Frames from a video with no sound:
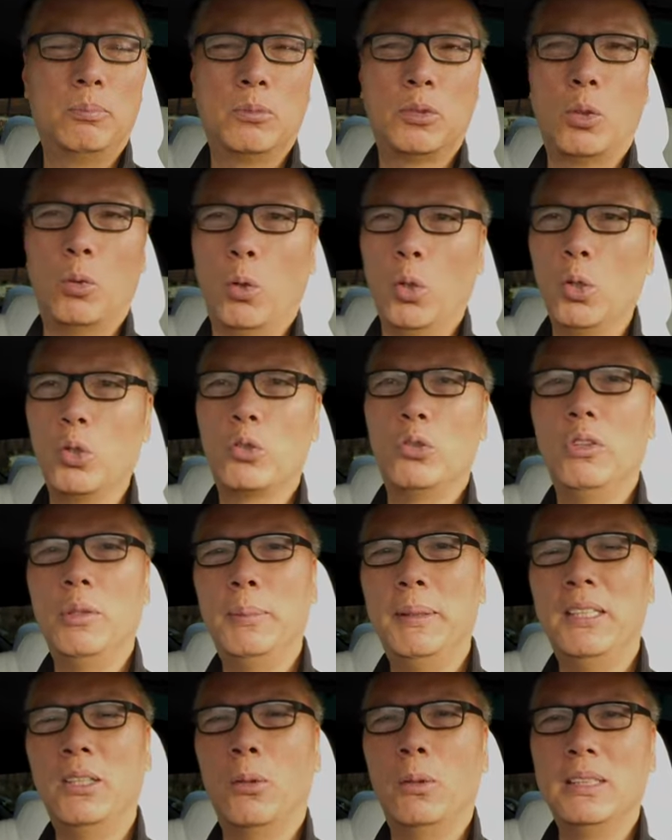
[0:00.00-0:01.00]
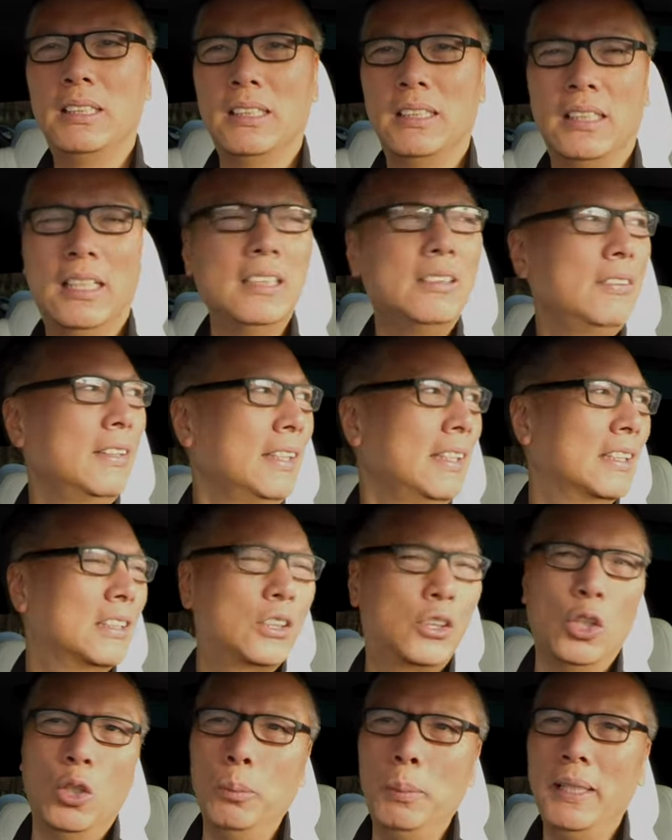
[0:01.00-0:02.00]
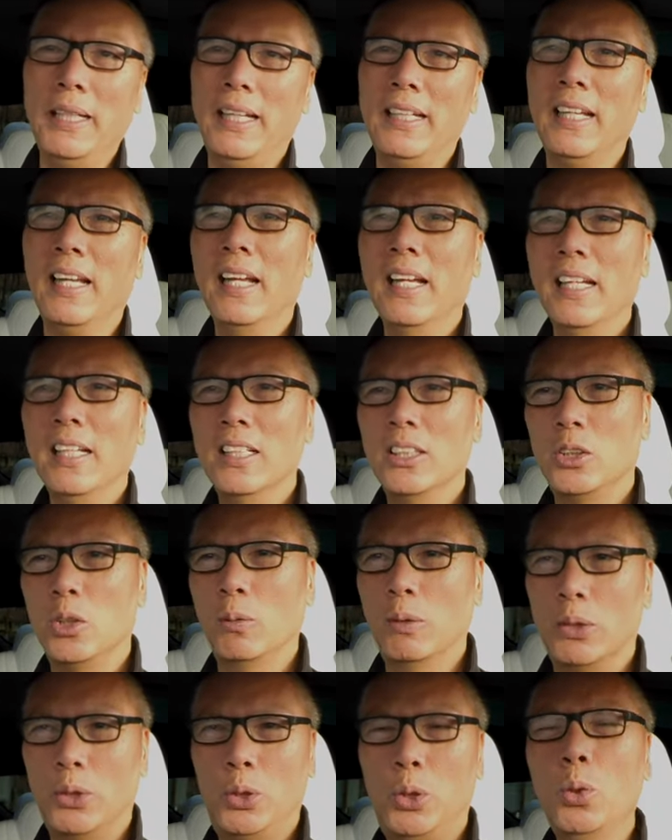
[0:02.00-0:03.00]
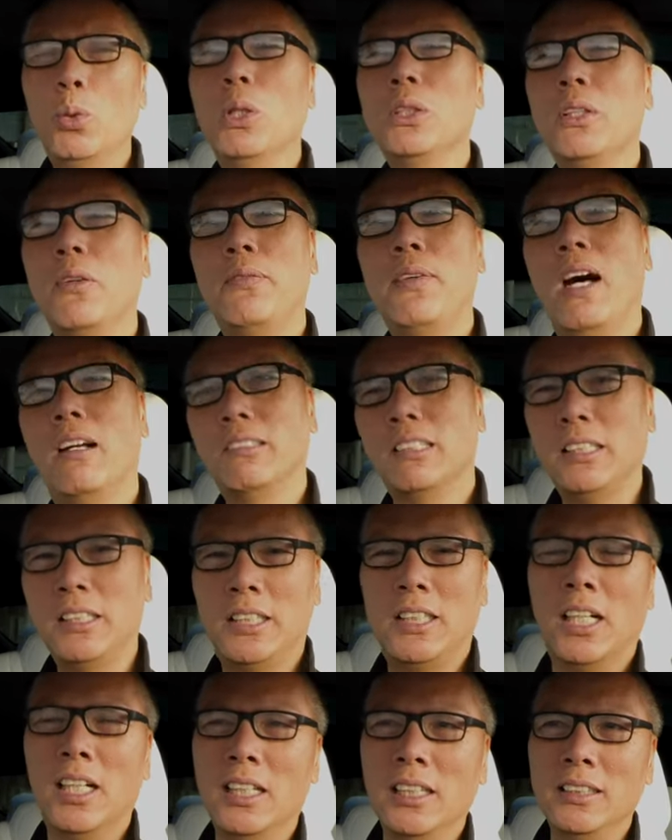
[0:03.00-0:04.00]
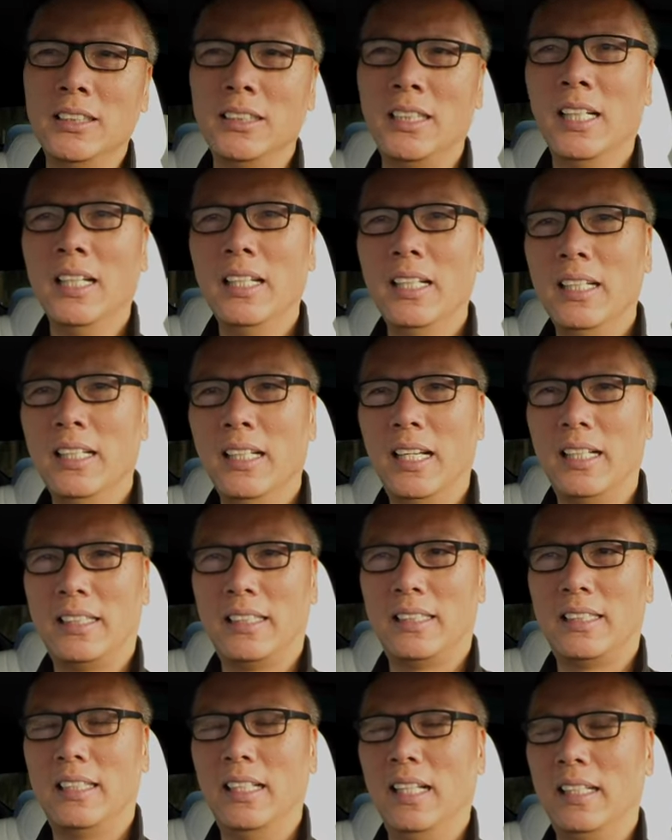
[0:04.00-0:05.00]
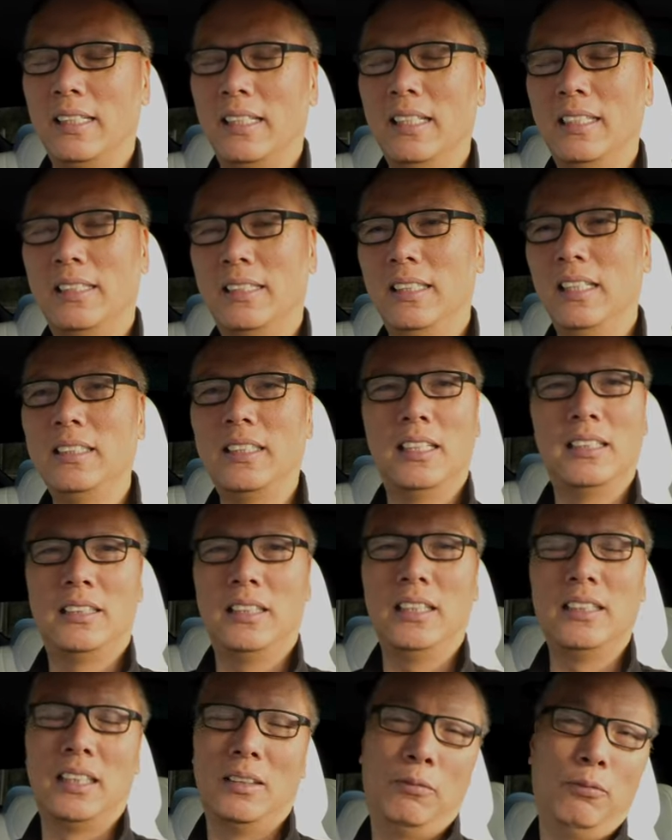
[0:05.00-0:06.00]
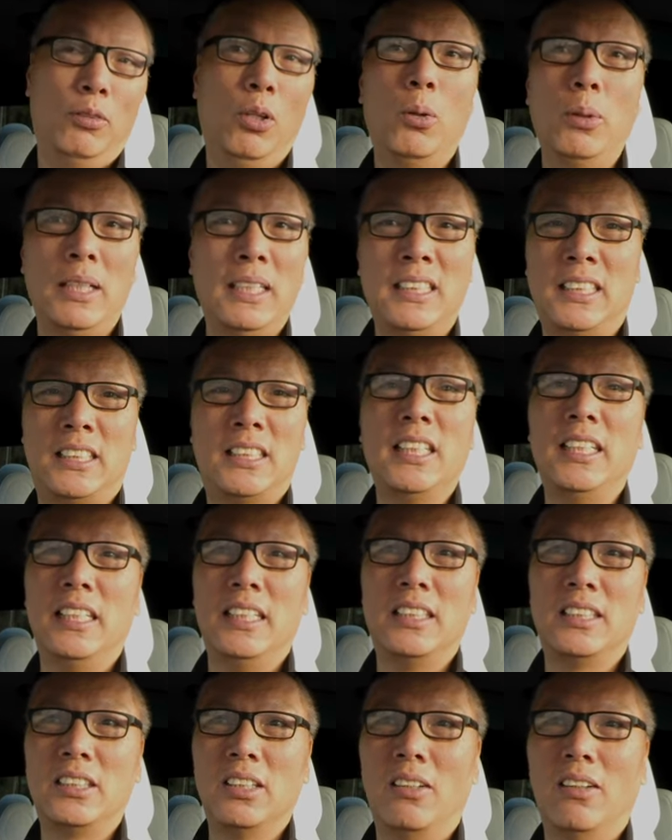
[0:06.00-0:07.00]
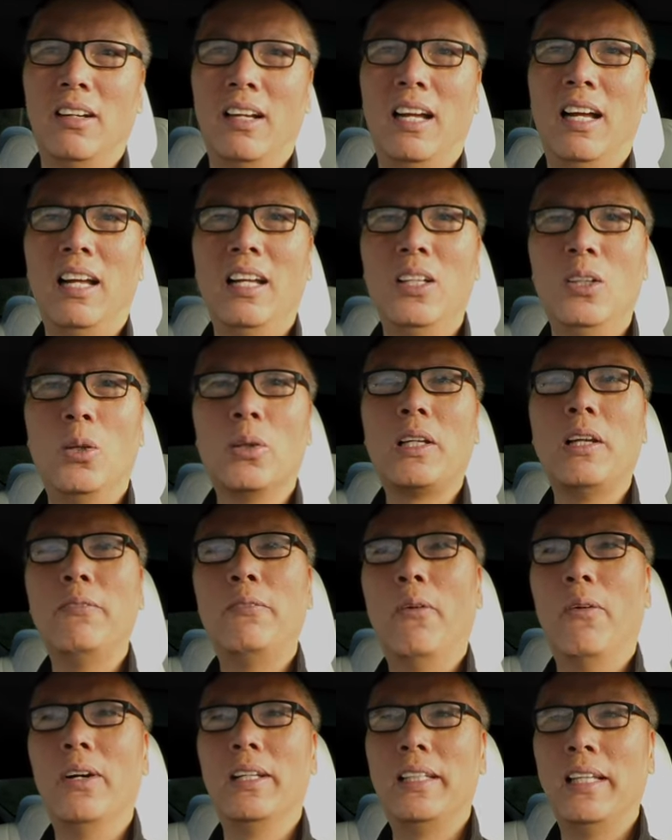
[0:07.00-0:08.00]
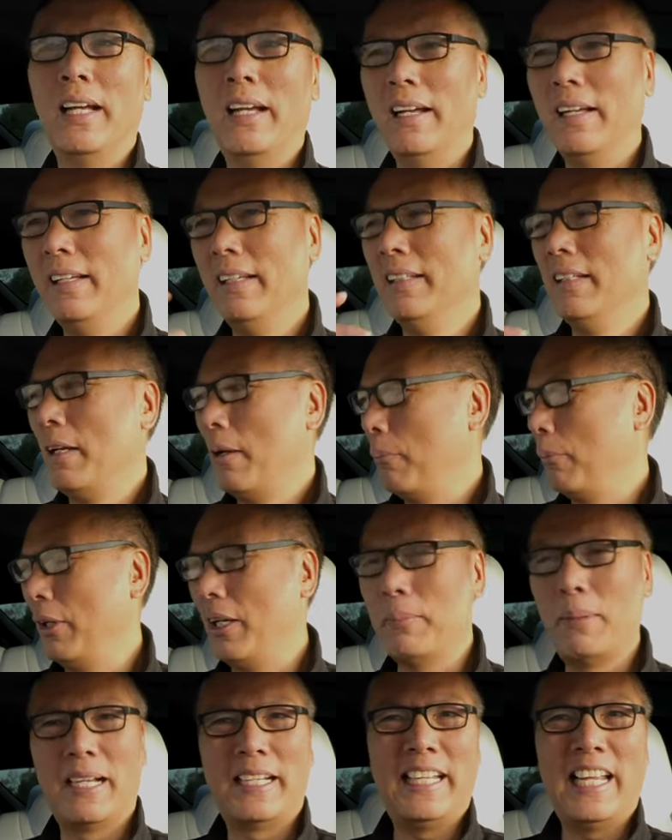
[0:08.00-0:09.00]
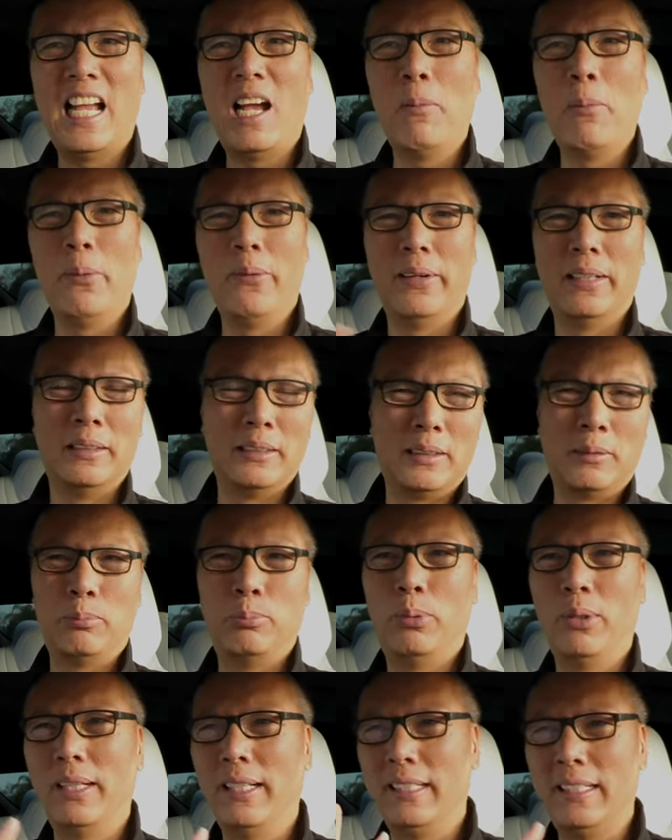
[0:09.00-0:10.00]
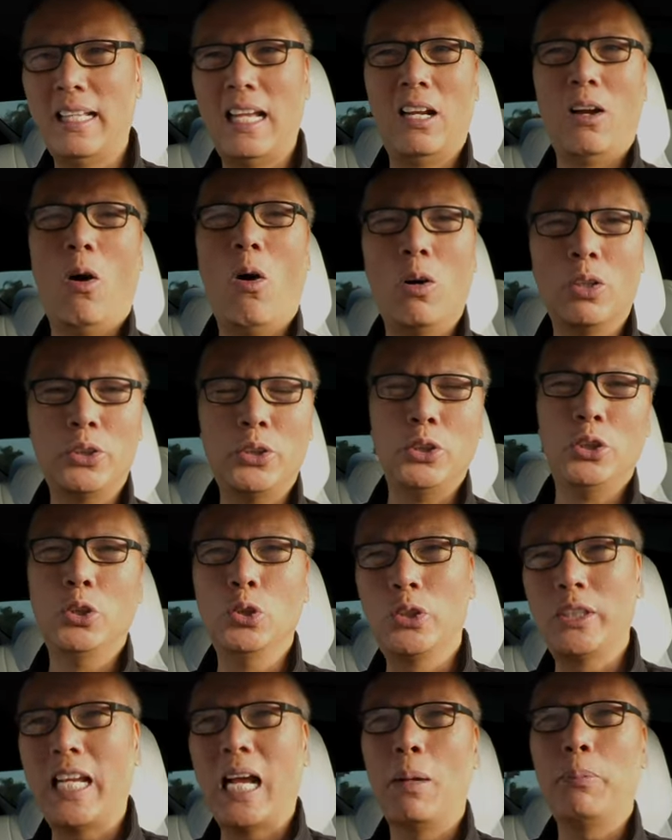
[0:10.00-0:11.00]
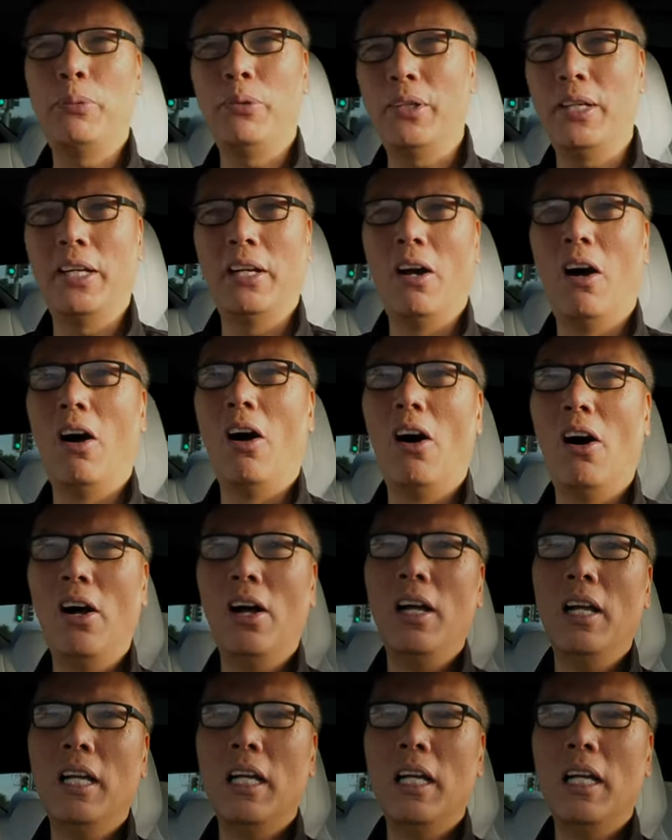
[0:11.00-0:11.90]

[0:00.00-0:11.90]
The Royal Caribbean Oasis. This thing is so big, so with 200,000 tons, it like it, it's a it's a floating city. So looking forward to bringing my camera and bringing that all to you, capturing it all.